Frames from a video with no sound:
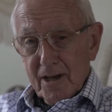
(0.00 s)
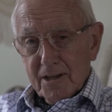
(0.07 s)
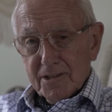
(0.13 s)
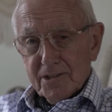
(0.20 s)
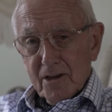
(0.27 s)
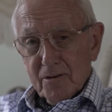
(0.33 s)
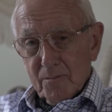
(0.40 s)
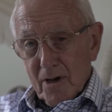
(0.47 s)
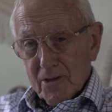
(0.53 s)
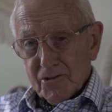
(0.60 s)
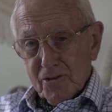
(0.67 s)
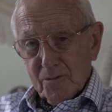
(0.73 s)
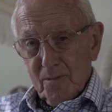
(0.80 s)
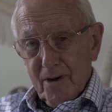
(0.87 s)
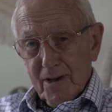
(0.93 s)
So
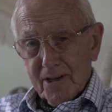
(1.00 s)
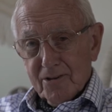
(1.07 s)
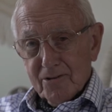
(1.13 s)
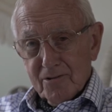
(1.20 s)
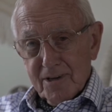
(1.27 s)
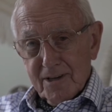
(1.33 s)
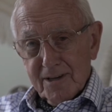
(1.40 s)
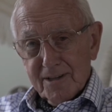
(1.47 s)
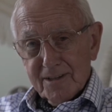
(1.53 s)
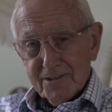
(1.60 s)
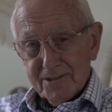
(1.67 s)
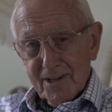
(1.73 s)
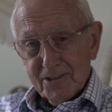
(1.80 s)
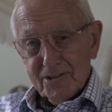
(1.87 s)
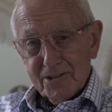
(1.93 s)
most of my career,
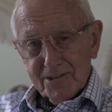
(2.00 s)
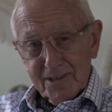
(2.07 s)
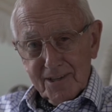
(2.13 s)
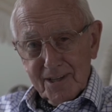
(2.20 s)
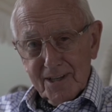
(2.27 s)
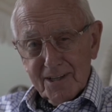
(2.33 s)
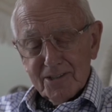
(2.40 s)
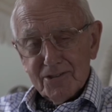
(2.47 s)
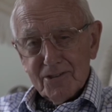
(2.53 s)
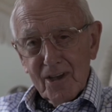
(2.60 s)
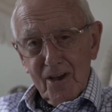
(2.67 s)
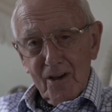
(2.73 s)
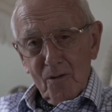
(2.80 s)
such as it is,